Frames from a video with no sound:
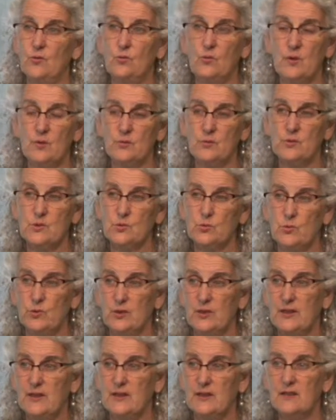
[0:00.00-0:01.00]
what was
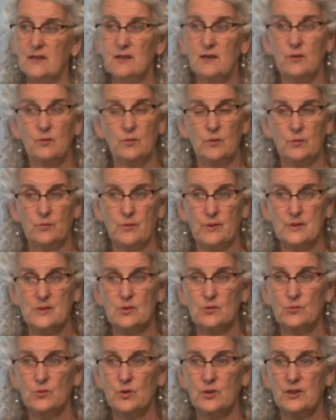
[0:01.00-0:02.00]
working, what
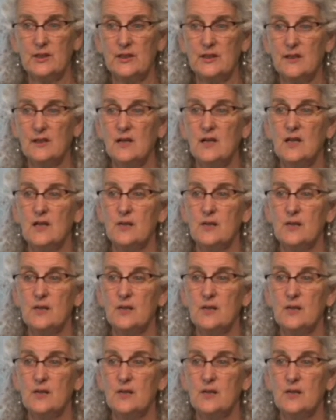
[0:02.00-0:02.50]
wasn't working.